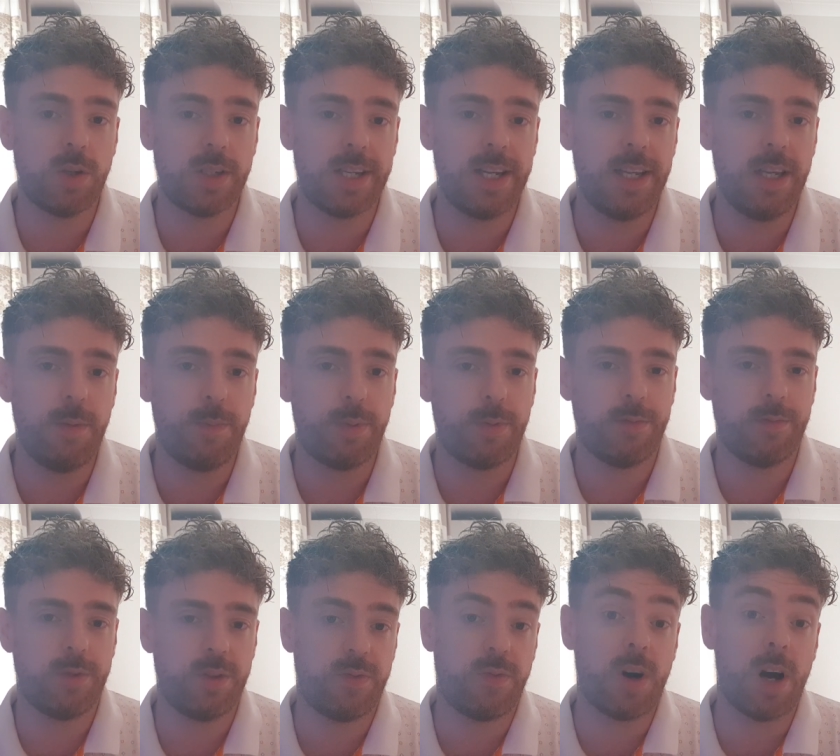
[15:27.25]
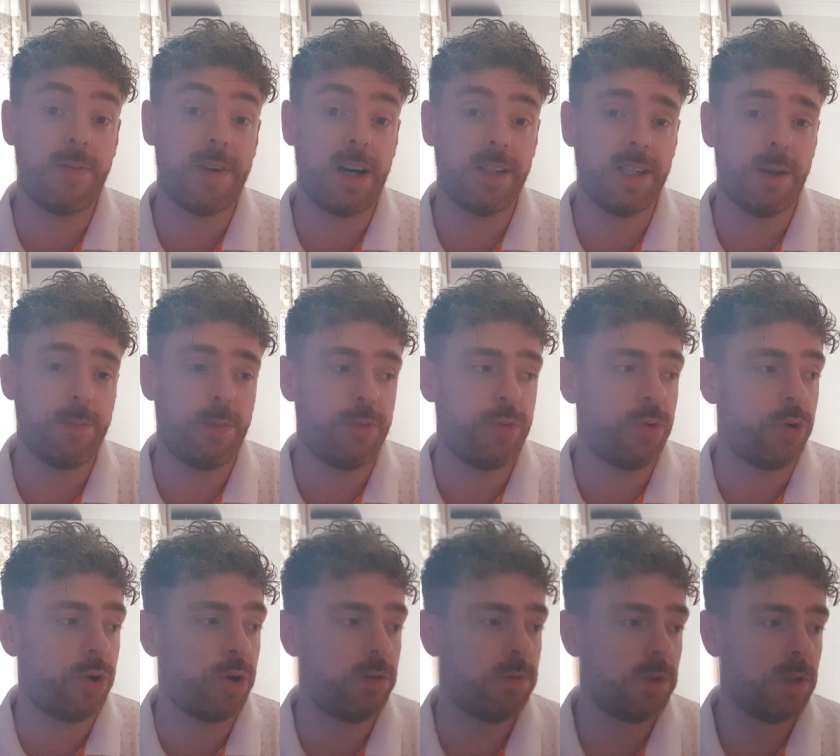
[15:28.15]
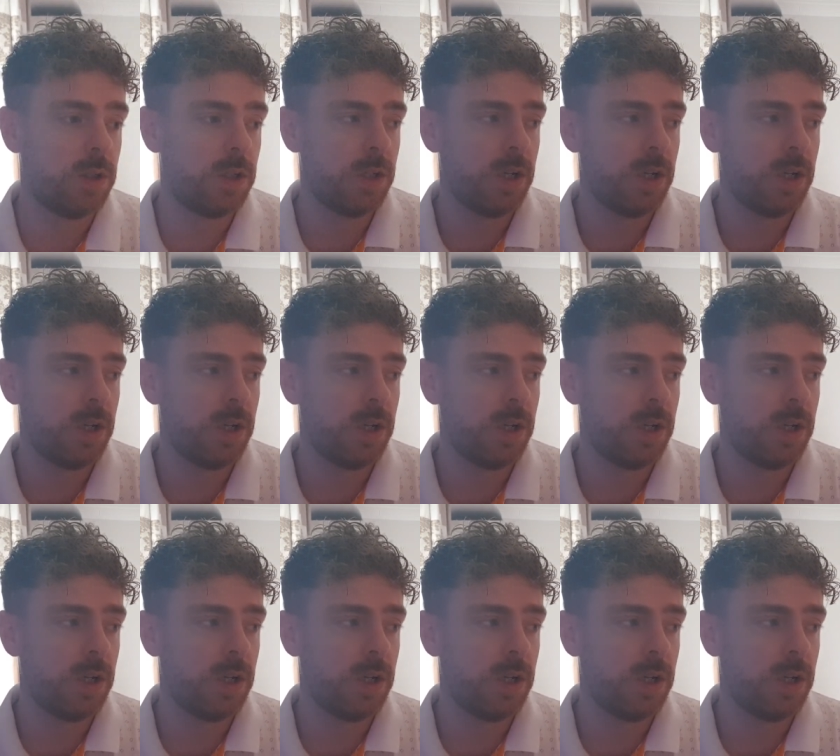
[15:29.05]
sleep was 5 out of 10 before.